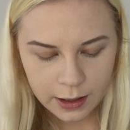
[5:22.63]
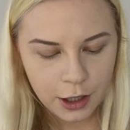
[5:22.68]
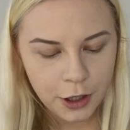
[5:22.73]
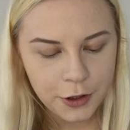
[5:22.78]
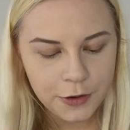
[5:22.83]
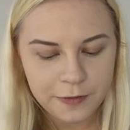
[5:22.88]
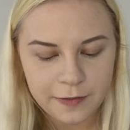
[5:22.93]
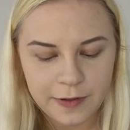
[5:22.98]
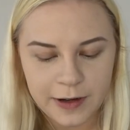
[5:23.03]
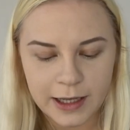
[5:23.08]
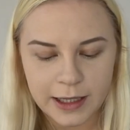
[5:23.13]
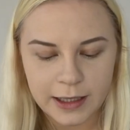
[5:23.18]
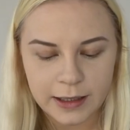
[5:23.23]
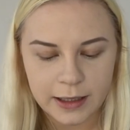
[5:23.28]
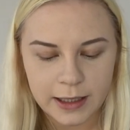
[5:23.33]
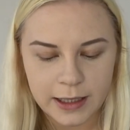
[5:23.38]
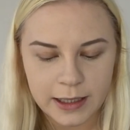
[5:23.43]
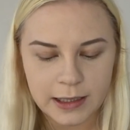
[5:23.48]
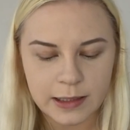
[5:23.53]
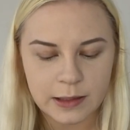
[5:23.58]
Hopefully
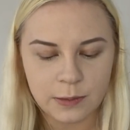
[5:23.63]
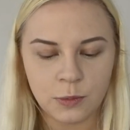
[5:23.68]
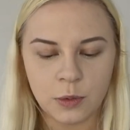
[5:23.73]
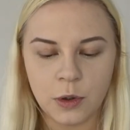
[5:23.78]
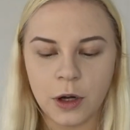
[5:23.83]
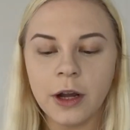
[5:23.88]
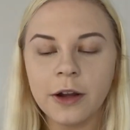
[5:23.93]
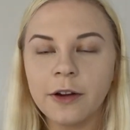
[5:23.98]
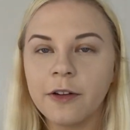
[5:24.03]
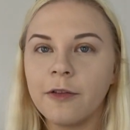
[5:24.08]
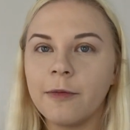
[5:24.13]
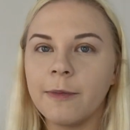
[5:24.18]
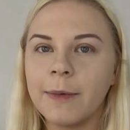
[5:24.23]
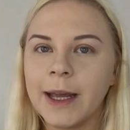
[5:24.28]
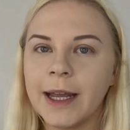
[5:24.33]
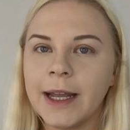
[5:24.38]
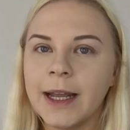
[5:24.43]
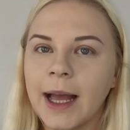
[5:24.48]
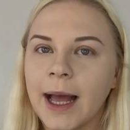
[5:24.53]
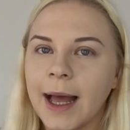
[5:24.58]
these work for
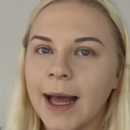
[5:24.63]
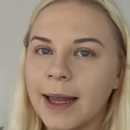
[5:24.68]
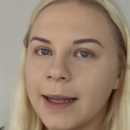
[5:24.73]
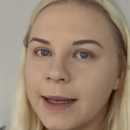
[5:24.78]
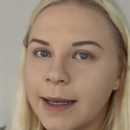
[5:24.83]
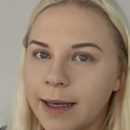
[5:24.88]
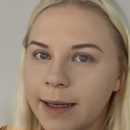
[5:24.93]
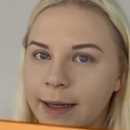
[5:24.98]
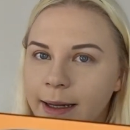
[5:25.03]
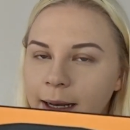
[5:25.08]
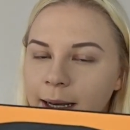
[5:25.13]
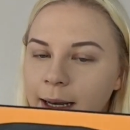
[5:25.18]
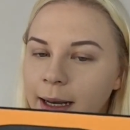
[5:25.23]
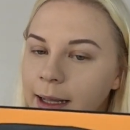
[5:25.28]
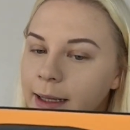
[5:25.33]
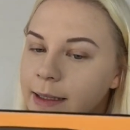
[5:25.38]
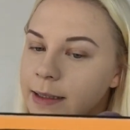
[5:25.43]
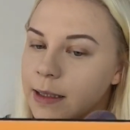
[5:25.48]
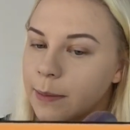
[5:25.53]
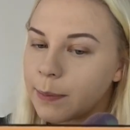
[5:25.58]
me. And
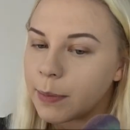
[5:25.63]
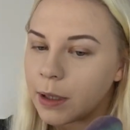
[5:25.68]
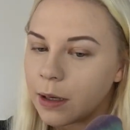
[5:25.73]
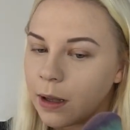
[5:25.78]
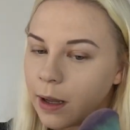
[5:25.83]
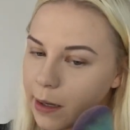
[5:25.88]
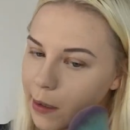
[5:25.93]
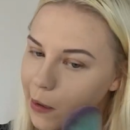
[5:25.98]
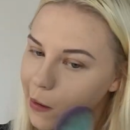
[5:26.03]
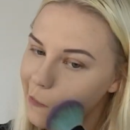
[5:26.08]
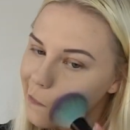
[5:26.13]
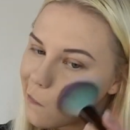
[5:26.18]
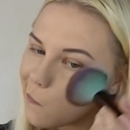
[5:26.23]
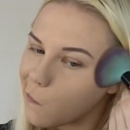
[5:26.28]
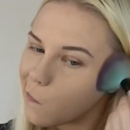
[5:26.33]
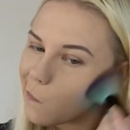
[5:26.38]
let's apply it.